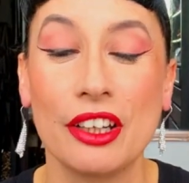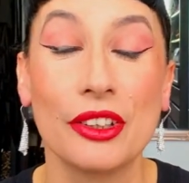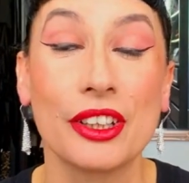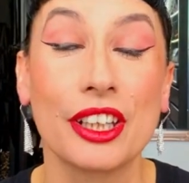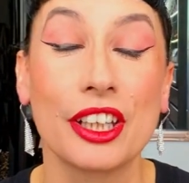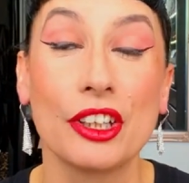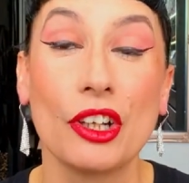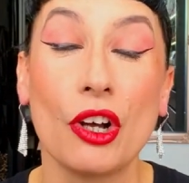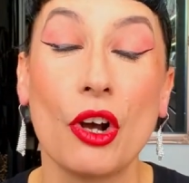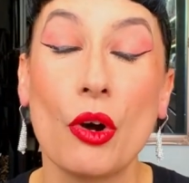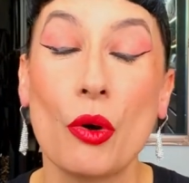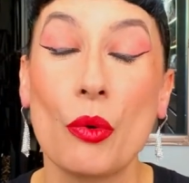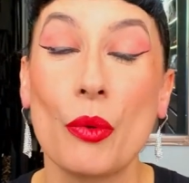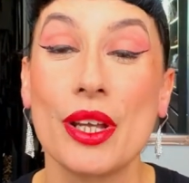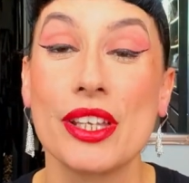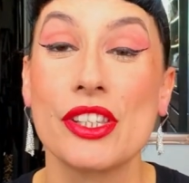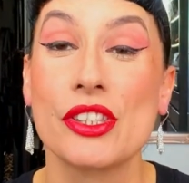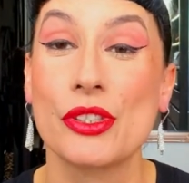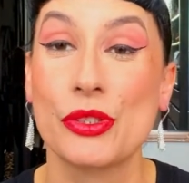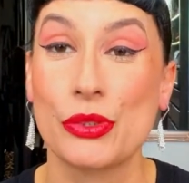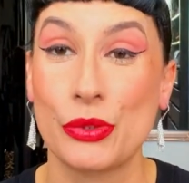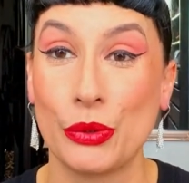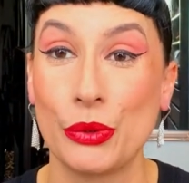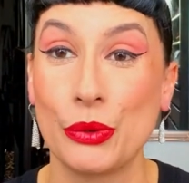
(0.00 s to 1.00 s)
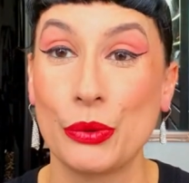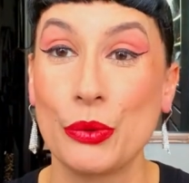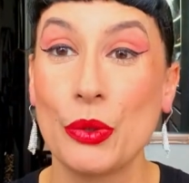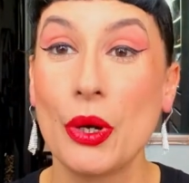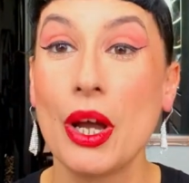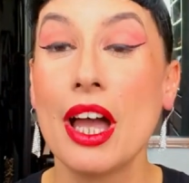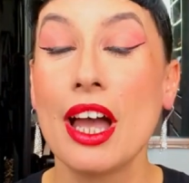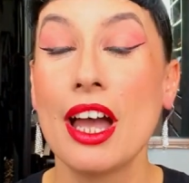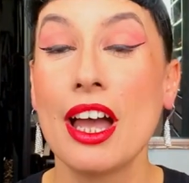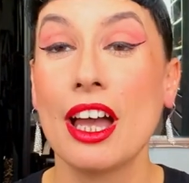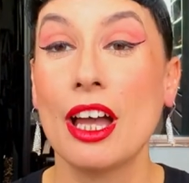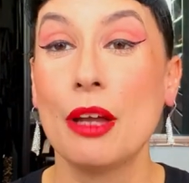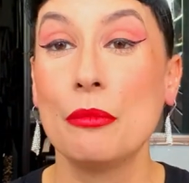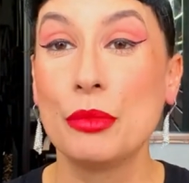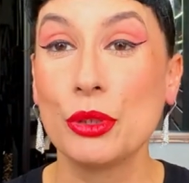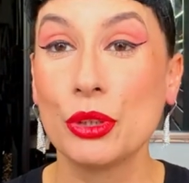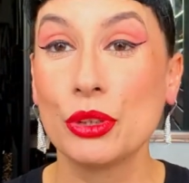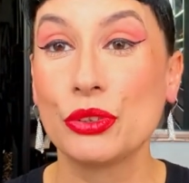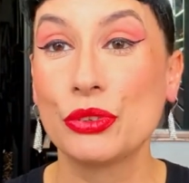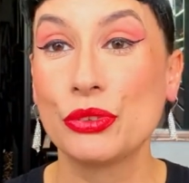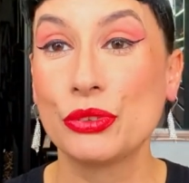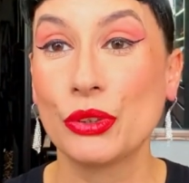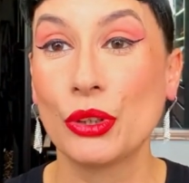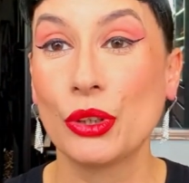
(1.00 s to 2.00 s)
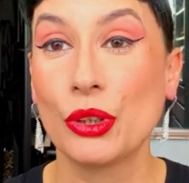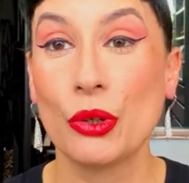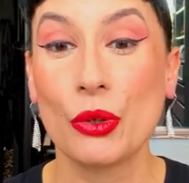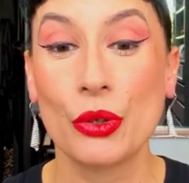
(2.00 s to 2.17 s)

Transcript: You can always do a beautiful